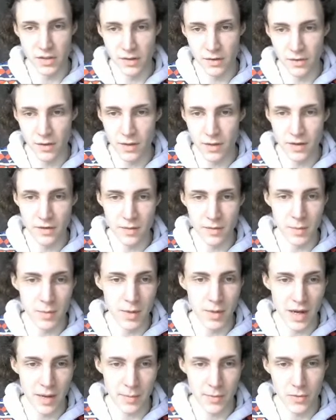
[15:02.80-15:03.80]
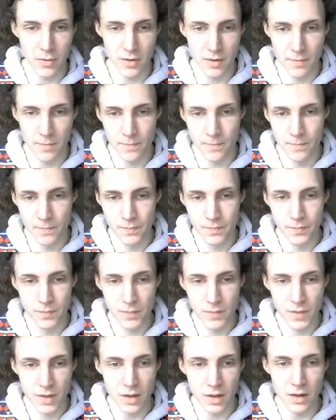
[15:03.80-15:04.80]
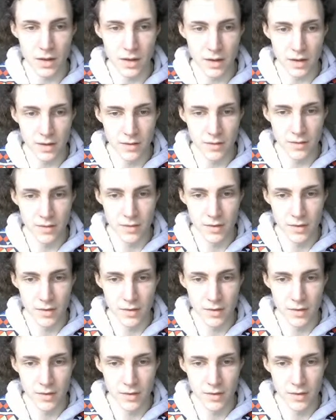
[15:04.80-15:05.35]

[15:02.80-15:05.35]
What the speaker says: So they seemed to be happy with it. Some